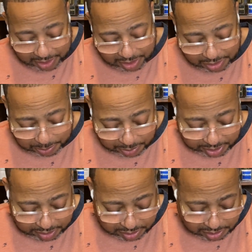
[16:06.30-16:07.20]
think I
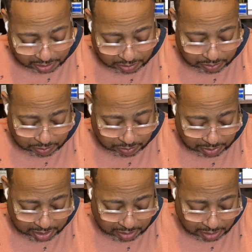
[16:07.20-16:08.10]
sprayed this on
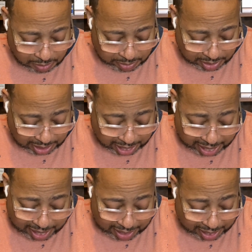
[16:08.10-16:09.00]
right here already.
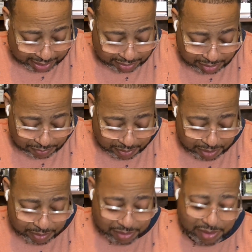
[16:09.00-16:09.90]
I like this
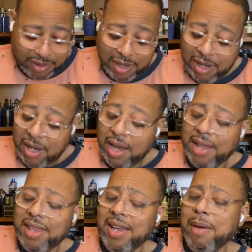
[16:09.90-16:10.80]
fragrance. I
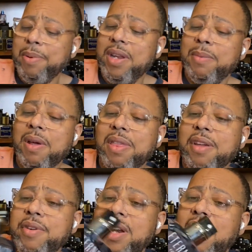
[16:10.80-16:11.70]
think I paid about
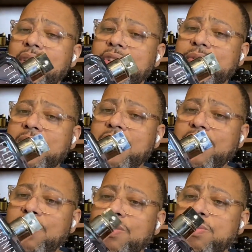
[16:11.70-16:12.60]
$30 for this
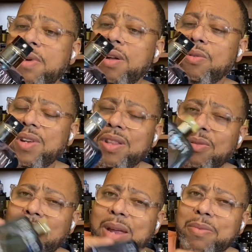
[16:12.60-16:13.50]
huge bottle, either
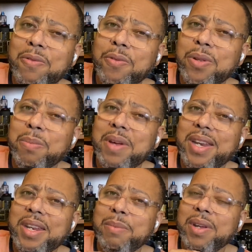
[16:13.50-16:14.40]
right before the
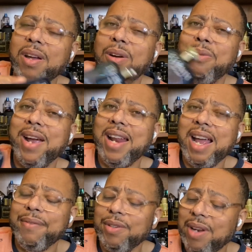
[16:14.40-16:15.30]
pandemic or right
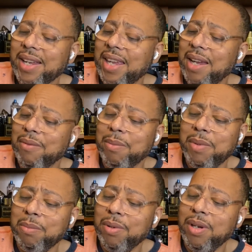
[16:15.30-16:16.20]
after, I can't
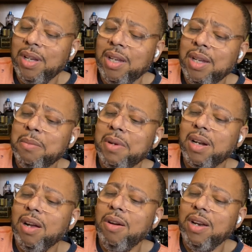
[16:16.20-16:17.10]
remember. But I
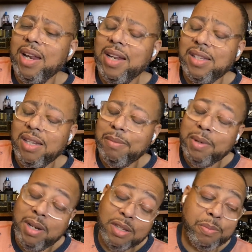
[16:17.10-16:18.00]
caught it at TK
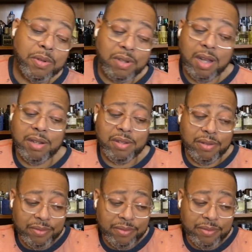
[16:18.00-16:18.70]
Maxx. This smells nice.